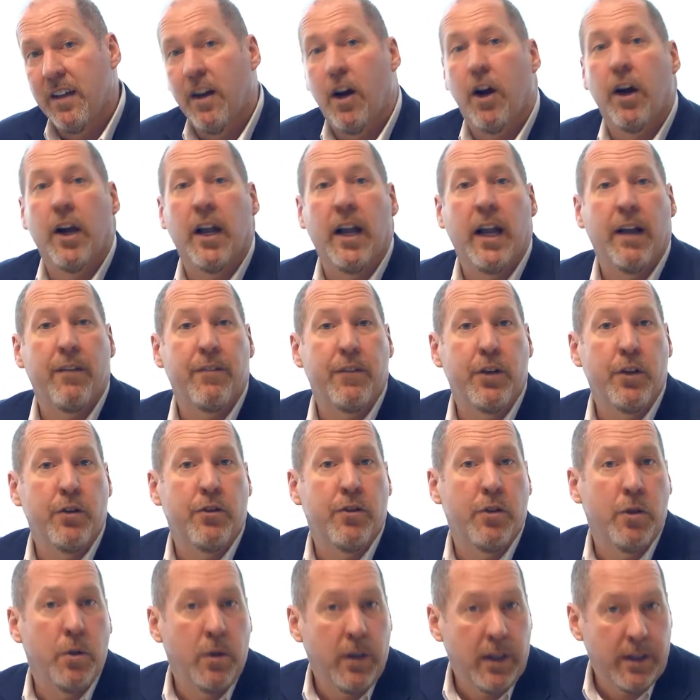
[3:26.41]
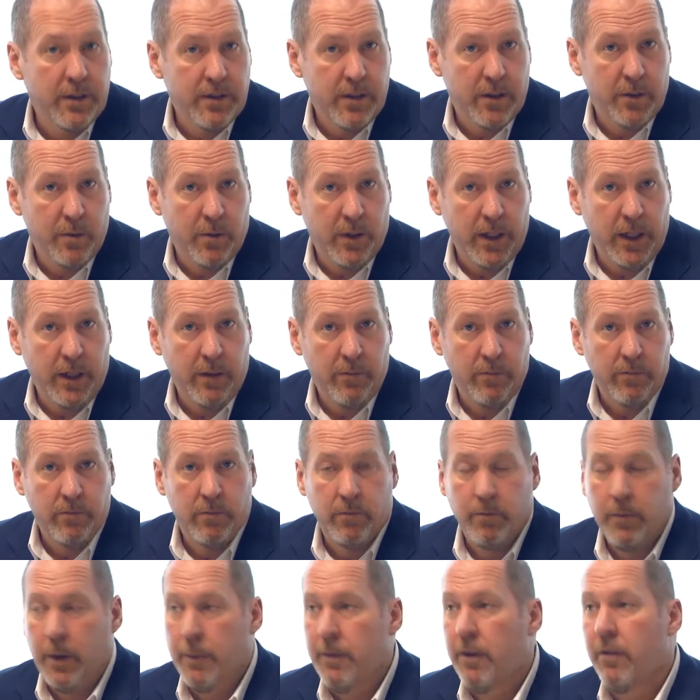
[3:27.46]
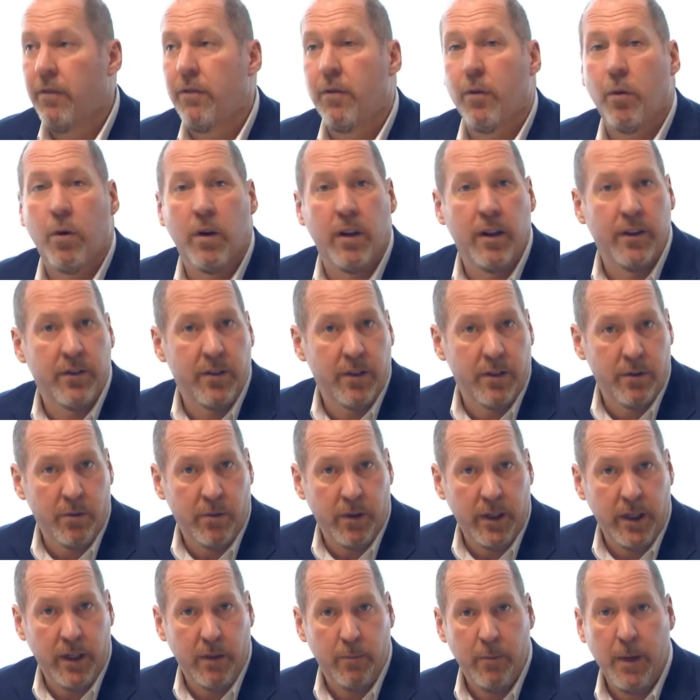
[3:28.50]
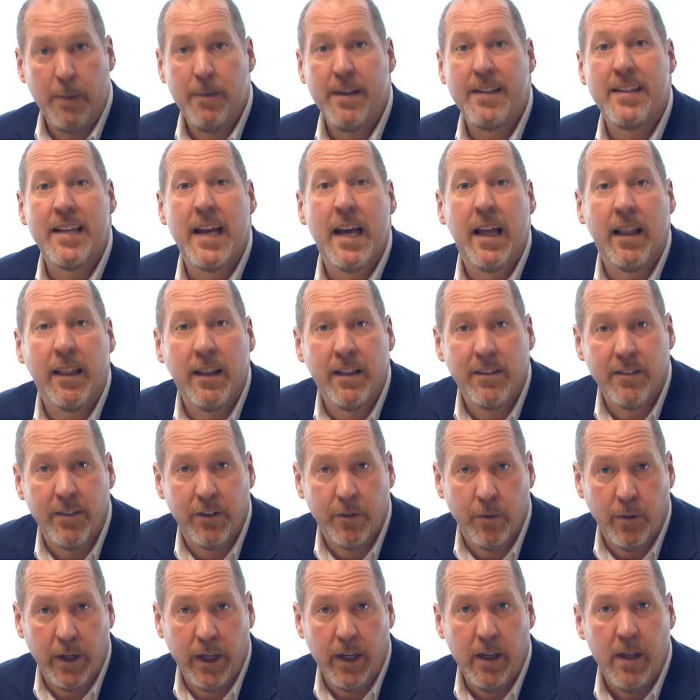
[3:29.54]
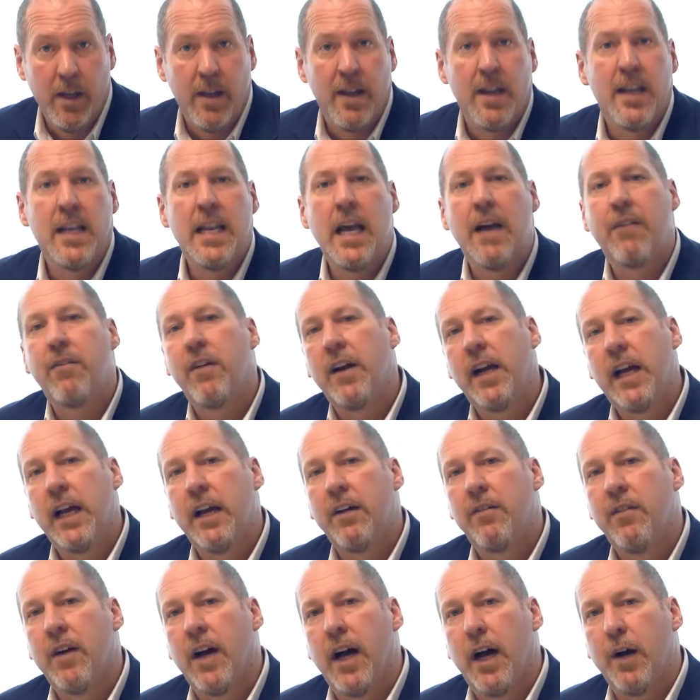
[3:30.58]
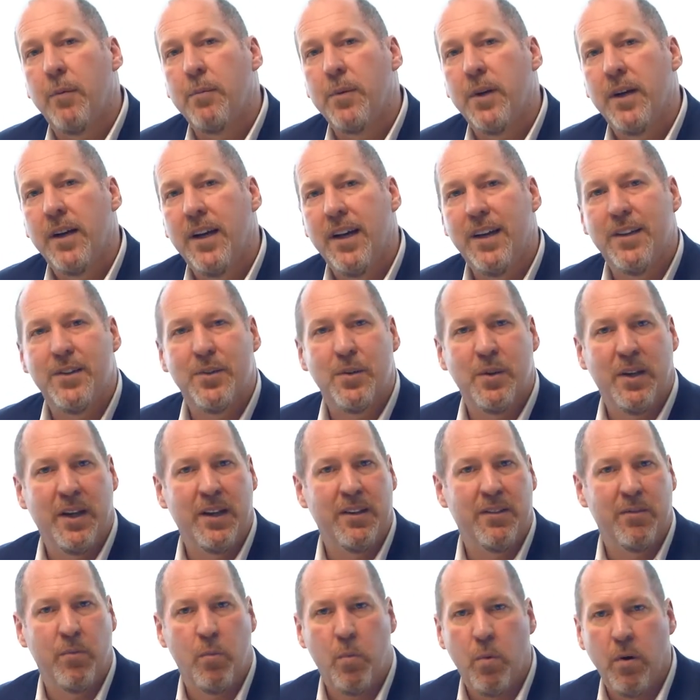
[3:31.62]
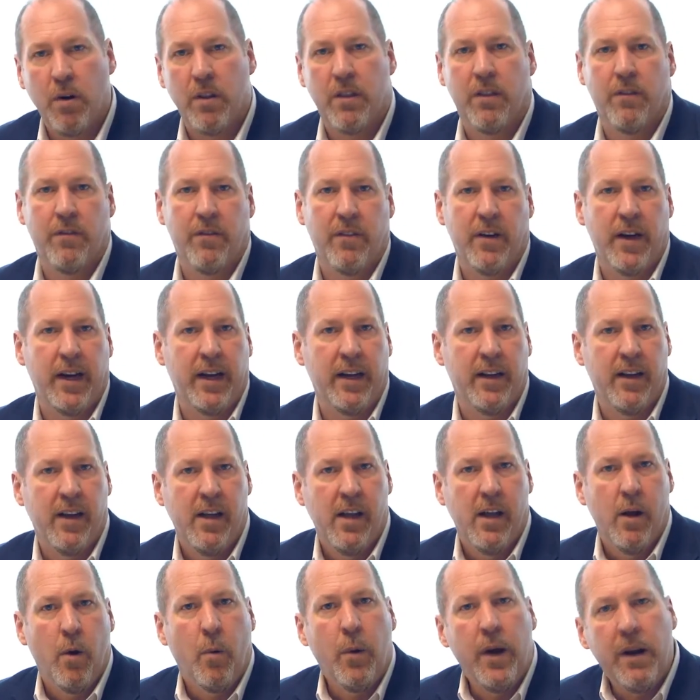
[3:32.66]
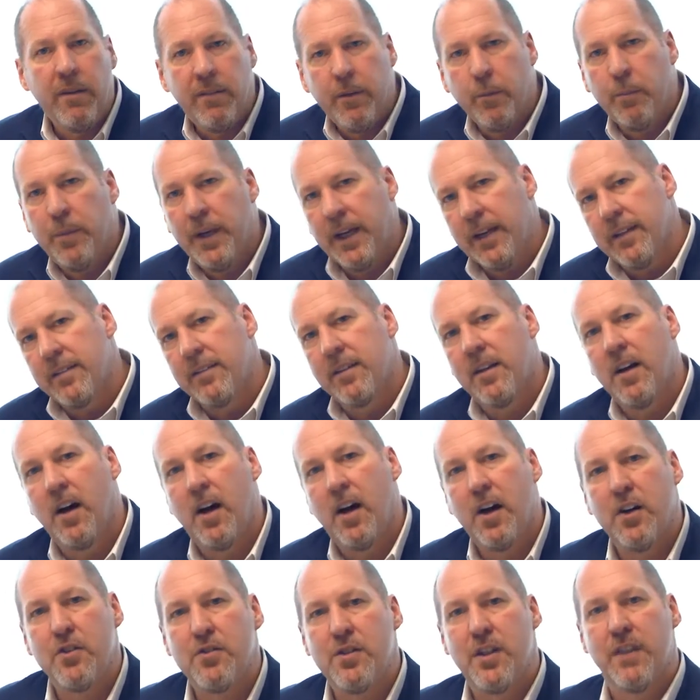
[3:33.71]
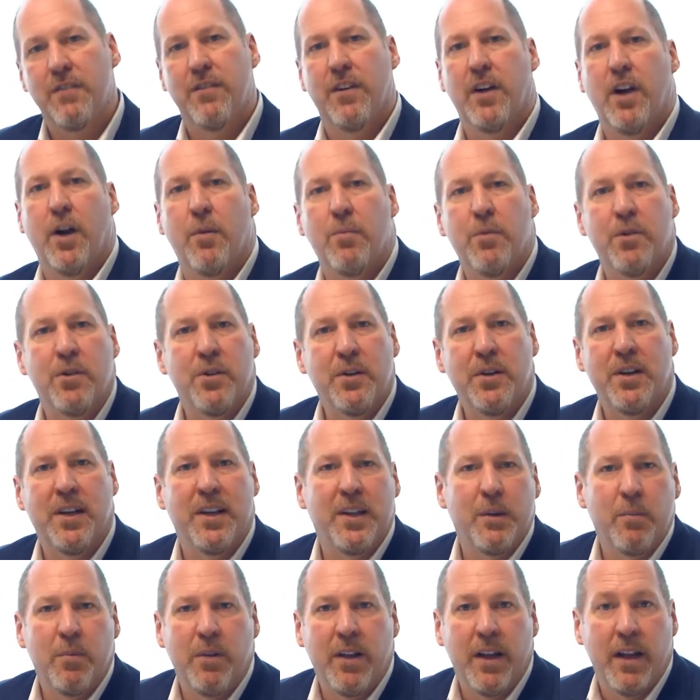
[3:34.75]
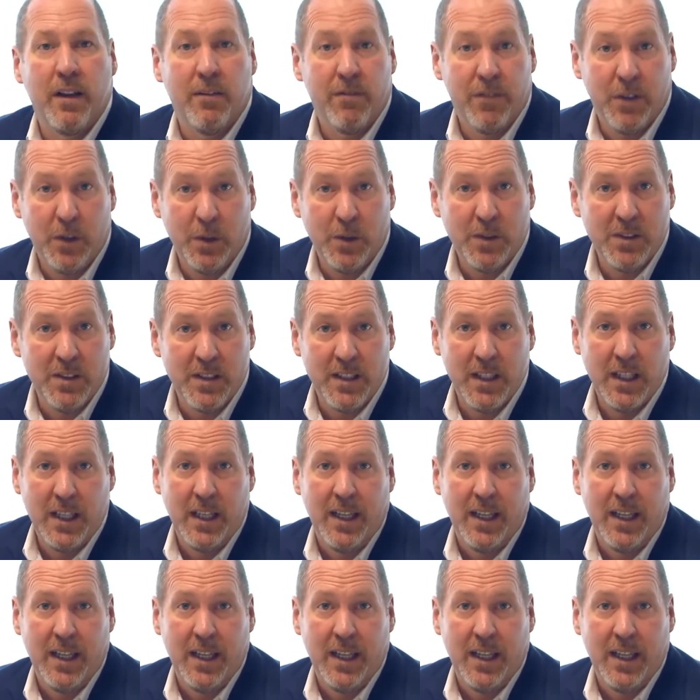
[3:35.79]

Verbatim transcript: are going to have to do 2 lists of 20, maybe 4 lists of 20, maybe 10 lists of 20. Never give up. It's worth the fight. We have the biggest cause-driven opportunity on the planet, folks.